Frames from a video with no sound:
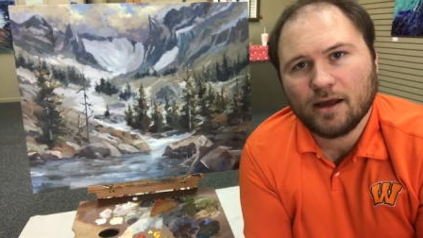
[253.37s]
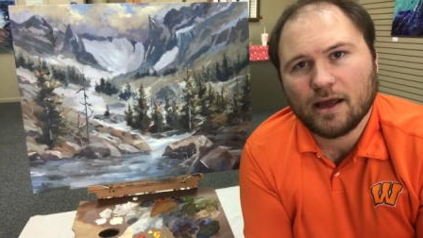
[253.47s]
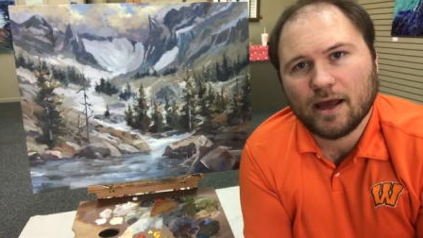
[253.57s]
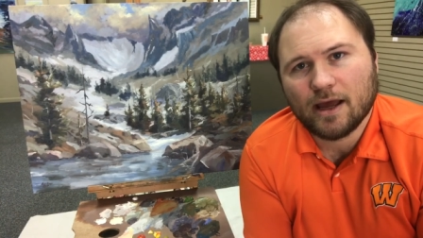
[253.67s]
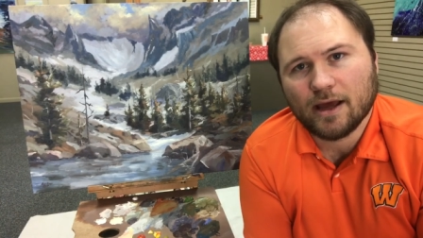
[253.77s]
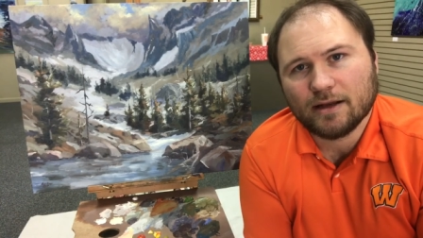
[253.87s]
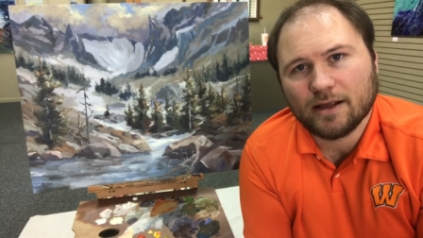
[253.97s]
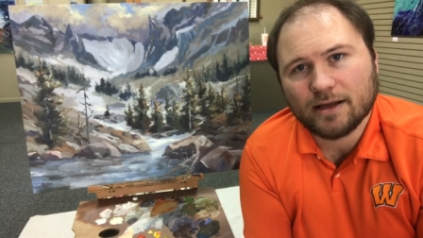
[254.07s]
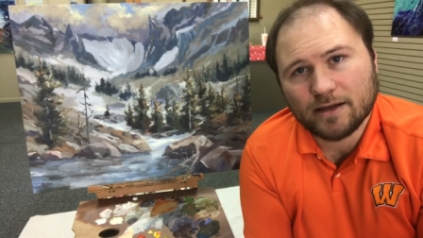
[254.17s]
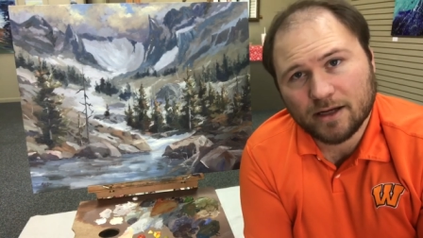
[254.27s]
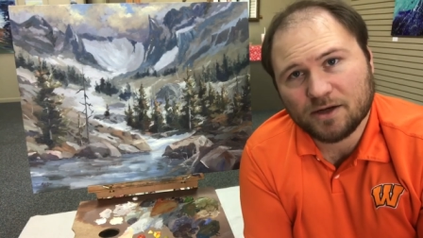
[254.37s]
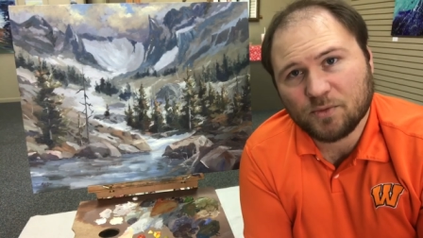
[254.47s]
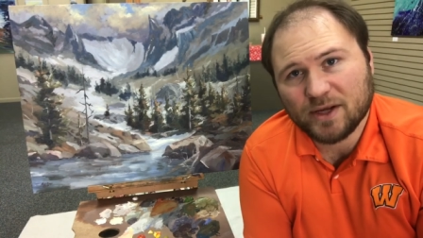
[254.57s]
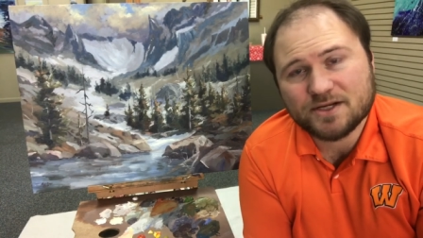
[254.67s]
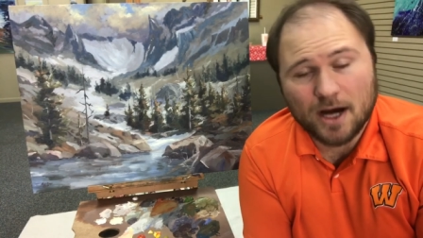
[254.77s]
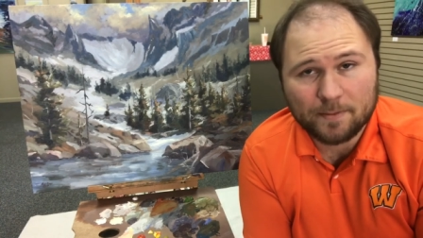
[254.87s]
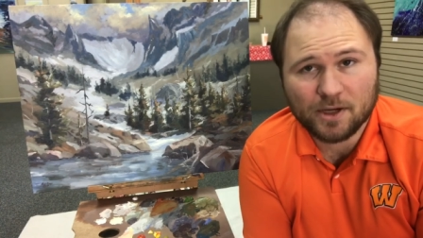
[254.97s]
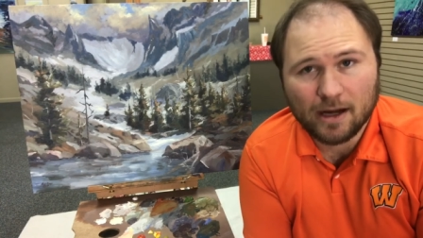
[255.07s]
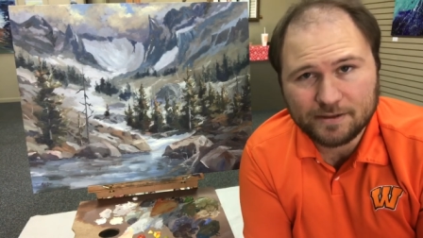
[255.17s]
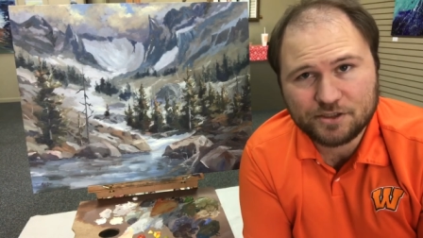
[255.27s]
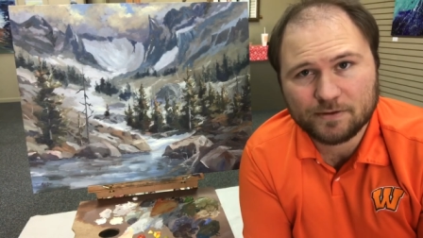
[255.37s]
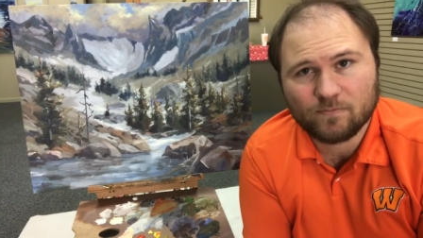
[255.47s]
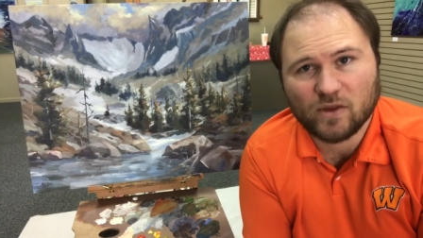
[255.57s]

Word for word: and it needed to be top notch.